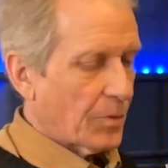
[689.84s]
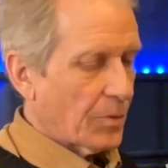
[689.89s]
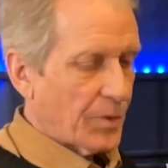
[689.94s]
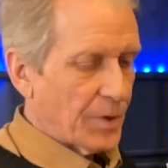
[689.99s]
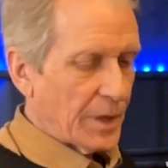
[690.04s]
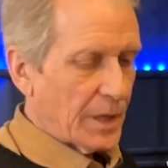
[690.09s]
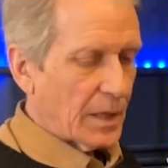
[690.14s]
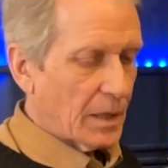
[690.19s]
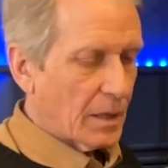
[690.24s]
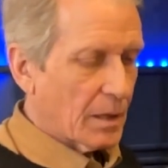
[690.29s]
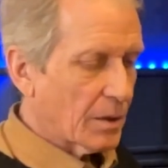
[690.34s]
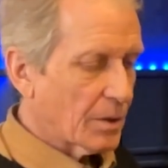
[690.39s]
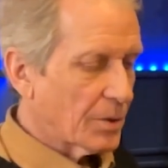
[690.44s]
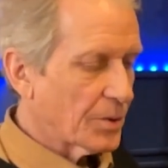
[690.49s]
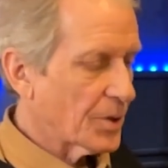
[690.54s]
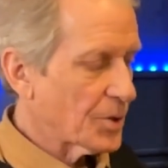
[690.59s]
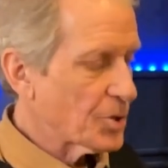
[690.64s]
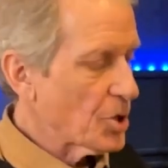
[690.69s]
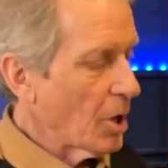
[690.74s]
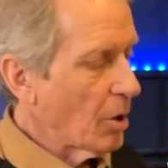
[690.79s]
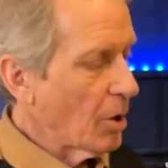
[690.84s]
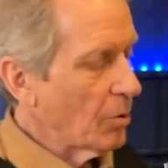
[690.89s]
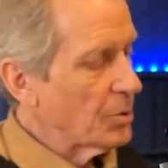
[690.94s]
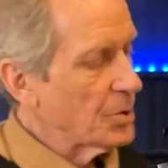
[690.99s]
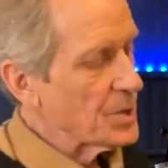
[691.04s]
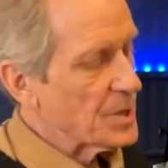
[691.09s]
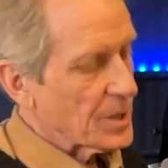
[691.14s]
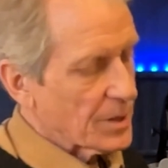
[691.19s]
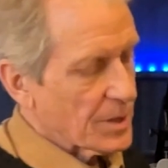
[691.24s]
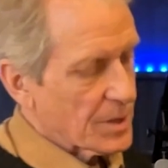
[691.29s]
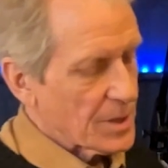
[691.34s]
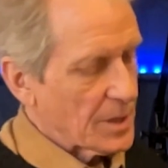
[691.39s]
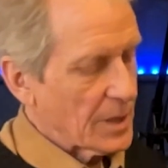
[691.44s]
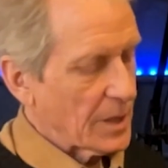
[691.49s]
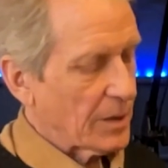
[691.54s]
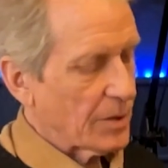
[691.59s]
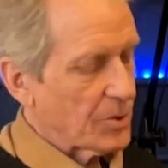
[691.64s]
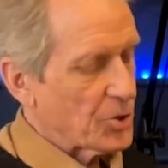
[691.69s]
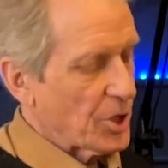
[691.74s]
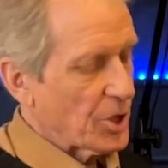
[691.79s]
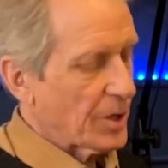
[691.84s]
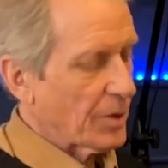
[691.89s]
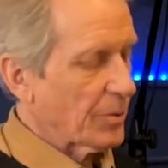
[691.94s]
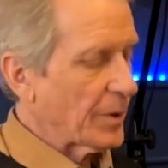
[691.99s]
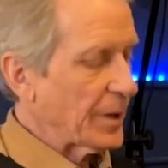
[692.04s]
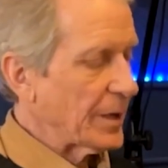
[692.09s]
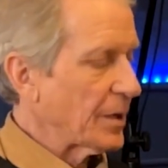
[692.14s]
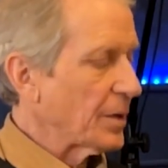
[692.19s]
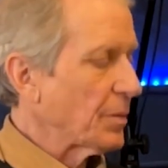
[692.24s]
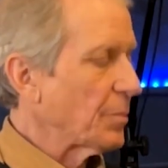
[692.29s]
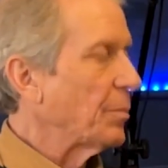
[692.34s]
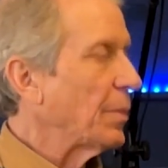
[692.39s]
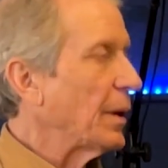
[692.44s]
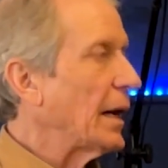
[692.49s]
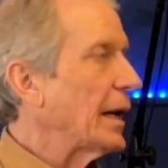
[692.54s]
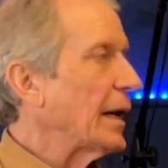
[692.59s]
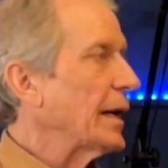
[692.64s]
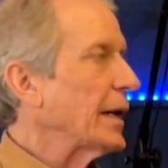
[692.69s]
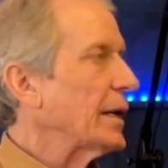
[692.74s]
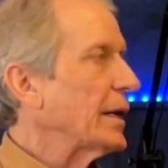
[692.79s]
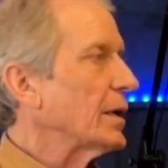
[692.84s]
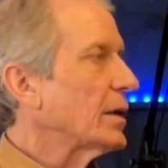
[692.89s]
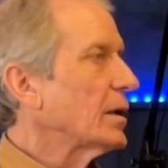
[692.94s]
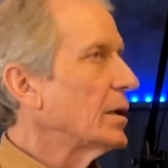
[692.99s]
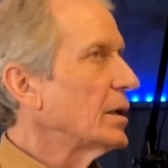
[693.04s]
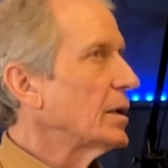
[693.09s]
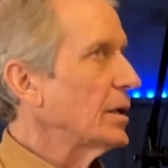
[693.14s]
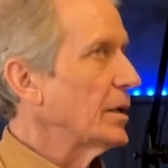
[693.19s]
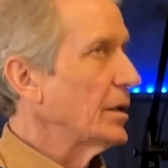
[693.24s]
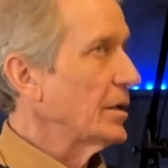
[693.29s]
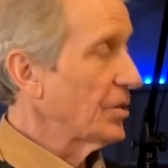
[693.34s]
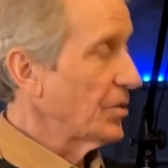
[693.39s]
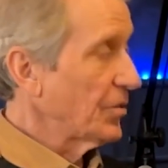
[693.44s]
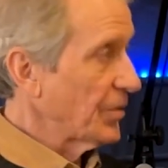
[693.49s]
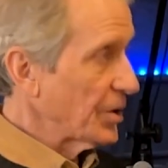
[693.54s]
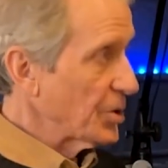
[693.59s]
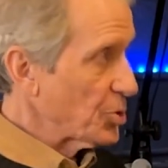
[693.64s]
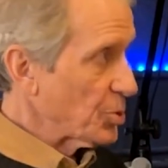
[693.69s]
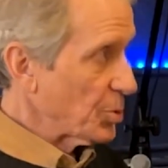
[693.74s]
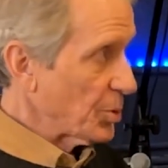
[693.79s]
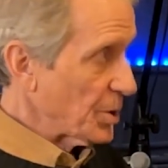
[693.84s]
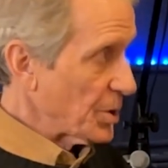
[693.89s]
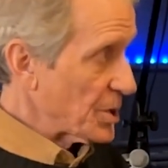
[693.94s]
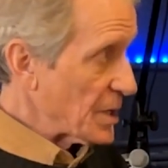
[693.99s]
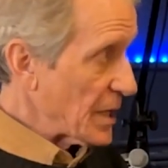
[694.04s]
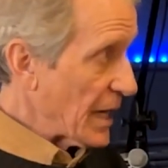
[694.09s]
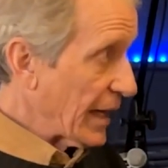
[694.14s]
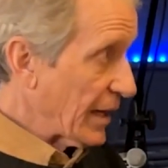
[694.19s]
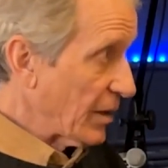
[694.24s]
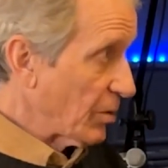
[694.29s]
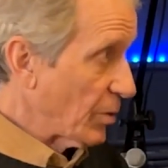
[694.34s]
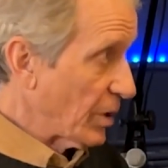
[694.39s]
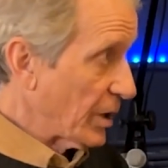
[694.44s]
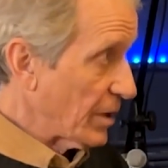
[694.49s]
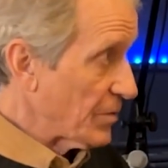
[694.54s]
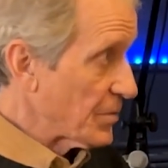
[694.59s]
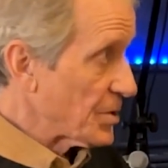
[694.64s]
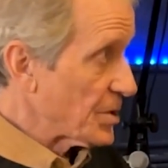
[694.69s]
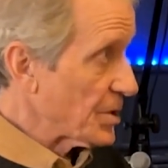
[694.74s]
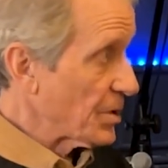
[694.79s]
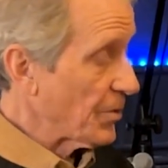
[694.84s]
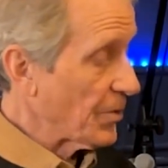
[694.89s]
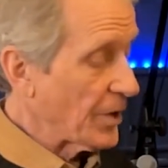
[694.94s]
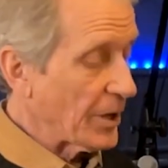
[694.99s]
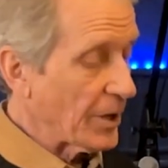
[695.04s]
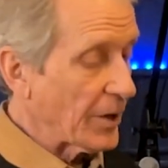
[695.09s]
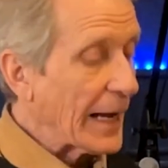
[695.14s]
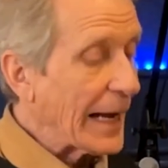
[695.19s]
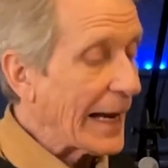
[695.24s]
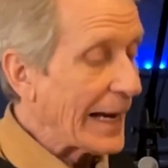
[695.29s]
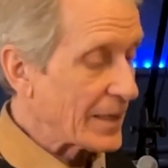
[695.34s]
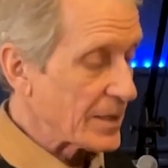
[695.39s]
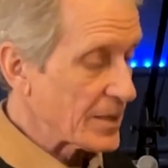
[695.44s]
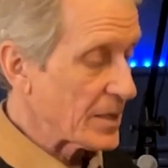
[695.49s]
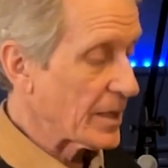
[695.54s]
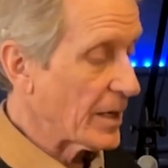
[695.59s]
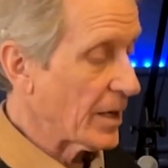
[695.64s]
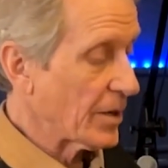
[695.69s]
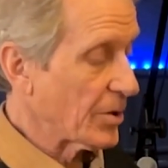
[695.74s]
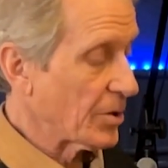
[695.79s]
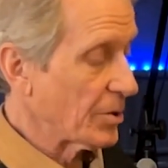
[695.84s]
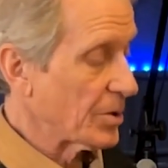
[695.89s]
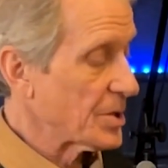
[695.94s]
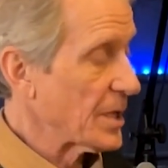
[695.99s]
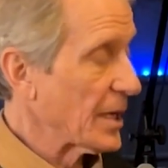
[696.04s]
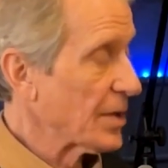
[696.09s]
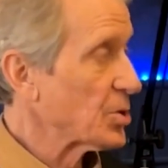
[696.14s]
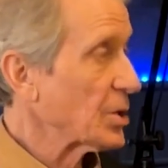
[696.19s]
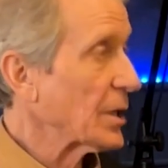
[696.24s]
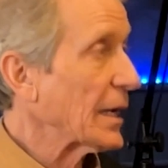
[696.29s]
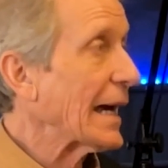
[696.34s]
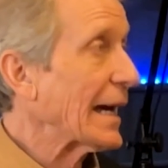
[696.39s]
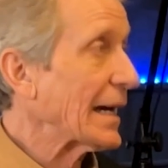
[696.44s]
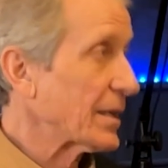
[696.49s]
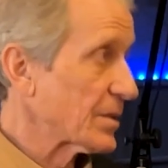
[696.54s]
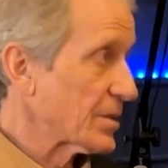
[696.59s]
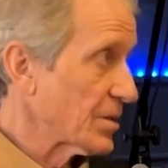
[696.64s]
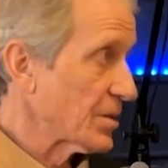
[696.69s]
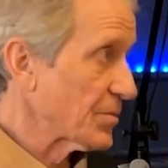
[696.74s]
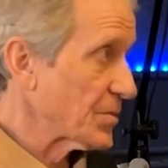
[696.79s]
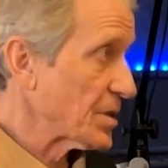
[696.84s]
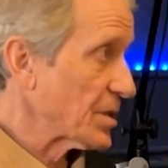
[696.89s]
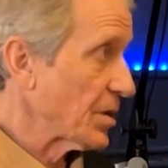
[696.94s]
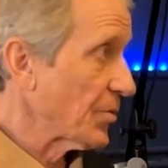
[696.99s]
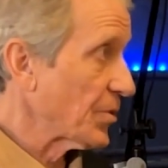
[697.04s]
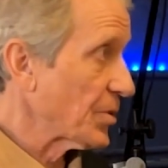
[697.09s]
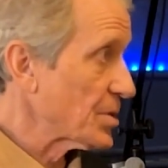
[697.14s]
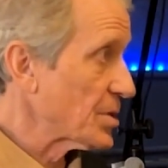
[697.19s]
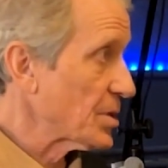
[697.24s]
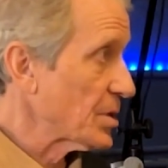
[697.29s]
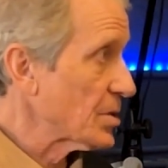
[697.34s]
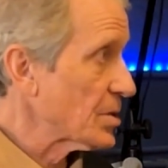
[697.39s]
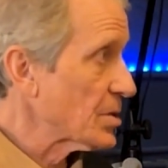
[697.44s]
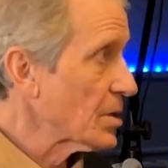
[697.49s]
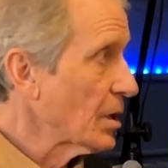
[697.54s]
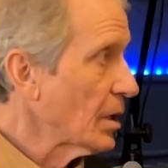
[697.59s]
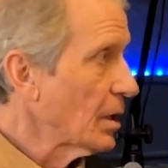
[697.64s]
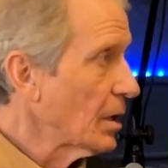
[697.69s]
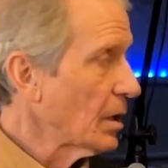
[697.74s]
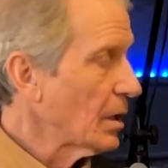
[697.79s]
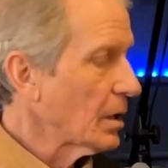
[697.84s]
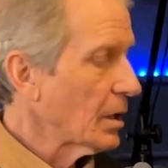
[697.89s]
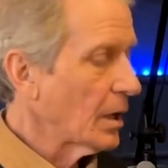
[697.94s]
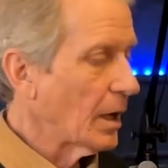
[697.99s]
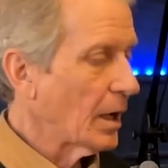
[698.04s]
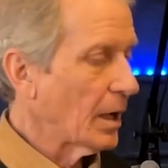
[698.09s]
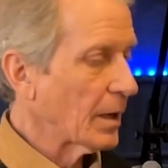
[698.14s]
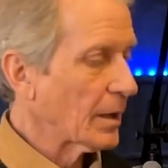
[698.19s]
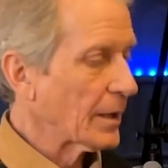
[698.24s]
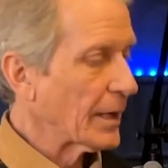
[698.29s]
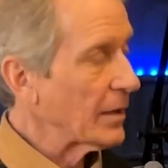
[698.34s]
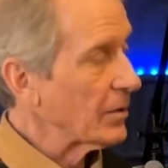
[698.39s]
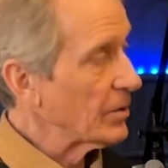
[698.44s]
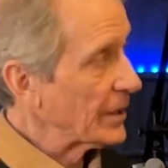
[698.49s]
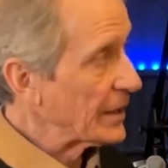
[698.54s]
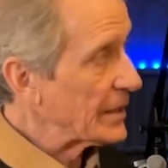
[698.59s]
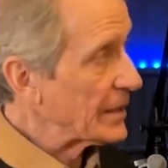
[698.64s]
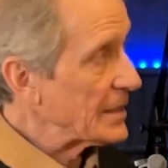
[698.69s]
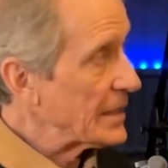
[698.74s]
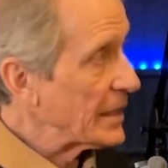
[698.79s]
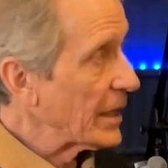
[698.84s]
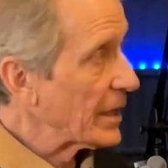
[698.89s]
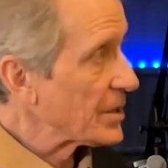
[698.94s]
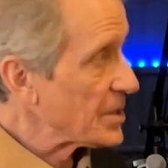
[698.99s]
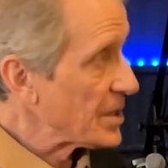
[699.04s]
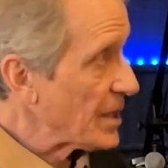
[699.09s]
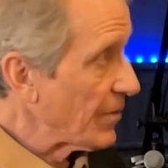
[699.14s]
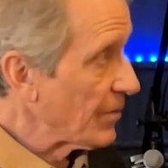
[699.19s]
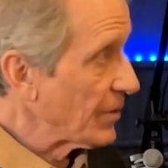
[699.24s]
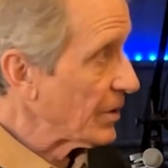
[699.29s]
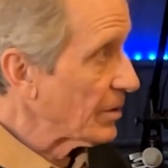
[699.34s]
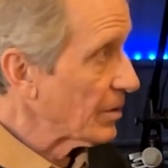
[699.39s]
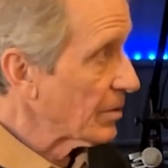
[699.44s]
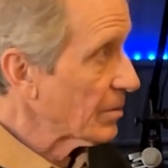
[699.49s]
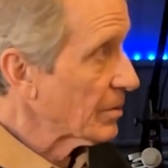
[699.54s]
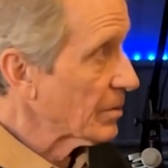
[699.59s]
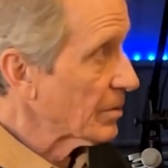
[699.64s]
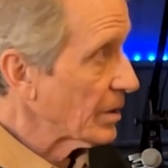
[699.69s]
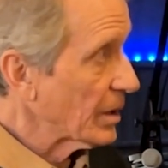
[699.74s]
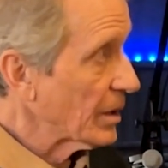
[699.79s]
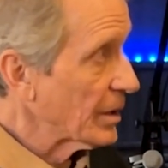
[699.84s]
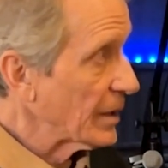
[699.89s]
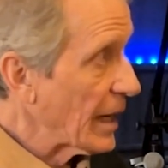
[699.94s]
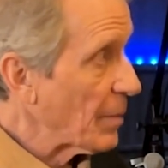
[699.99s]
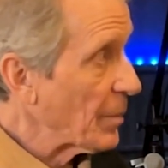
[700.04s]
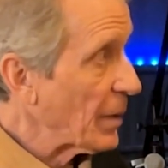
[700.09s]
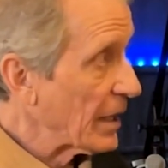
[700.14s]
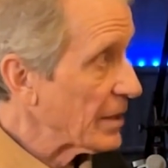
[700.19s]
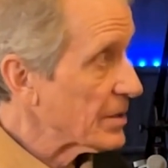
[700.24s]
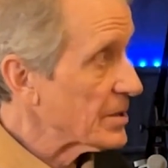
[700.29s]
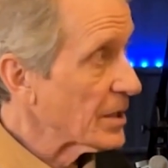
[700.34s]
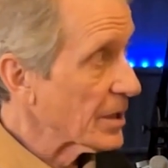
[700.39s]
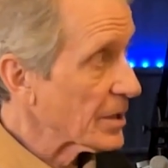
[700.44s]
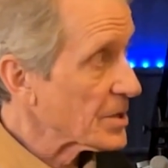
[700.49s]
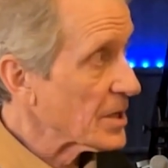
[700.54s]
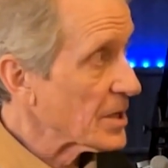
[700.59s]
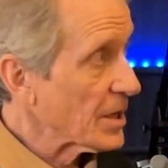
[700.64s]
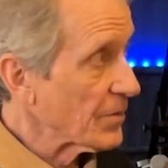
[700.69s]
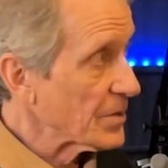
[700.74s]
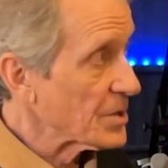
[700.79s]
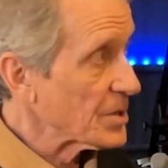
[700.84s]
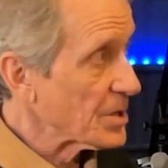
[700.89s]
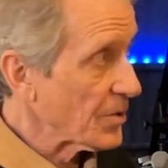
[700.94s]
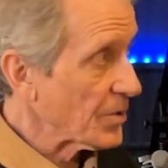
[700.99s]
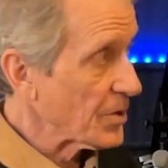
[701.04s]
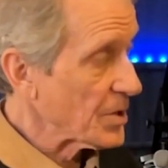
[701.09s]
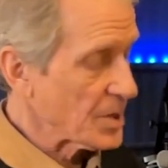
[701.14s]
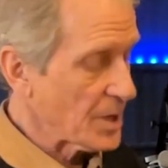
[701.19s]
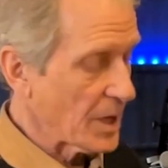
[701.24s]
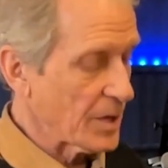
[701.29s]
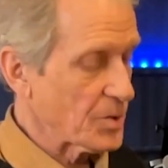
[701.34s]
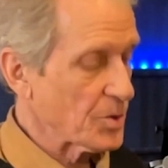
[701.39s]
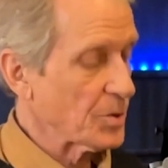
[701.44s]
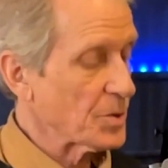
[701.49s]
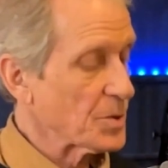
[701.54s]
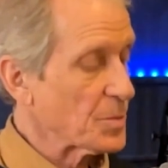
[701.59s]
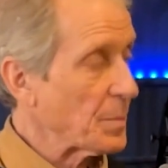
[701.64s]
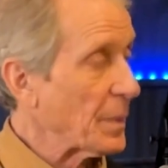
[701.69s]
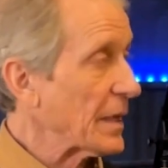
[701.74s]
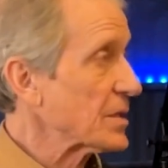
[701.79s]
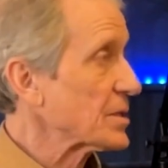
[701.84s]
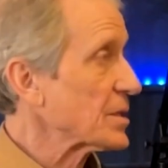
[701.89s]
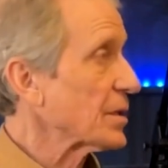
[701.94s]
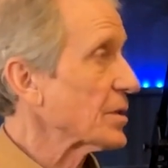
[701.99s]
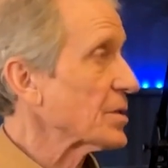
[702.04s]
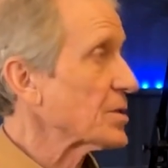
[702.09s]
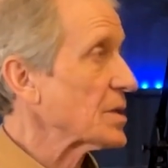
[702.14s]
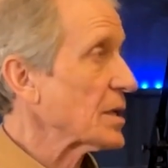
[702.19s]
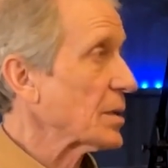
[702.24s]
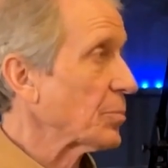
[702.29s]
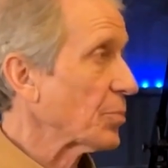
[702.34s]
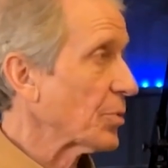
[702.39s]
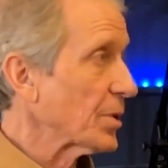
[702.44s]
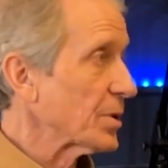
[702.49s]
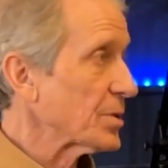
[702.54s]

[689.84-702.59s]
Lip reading: the tones in this thing are generated by individual sine waves that are added together. It's actually additive synthesis, kind of like a DX7. Yamaha DX7 synthesizer is based on the same